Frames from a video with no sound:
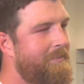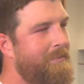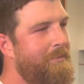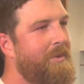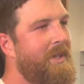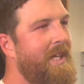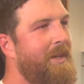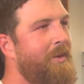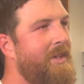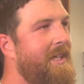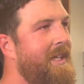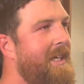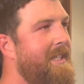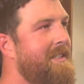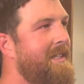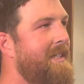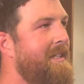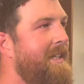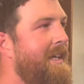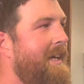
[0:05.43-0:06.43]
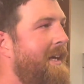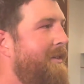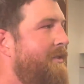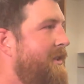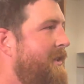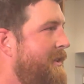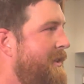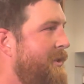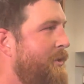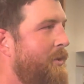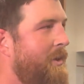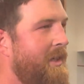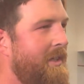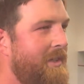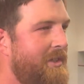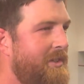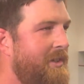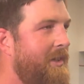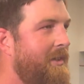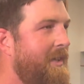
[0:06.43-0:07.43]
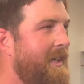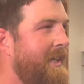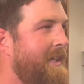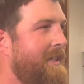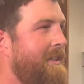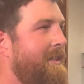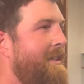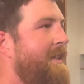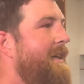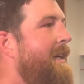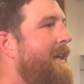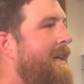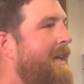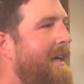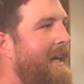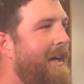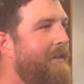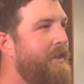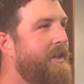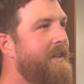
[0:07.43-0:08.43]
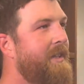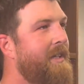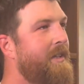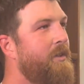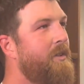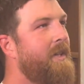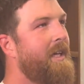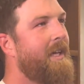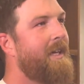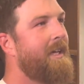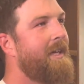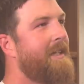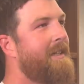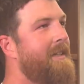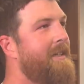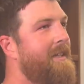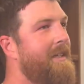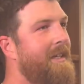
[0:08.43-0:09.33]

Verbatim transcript: playing with guys like that, obviously you want to soak in everything you can.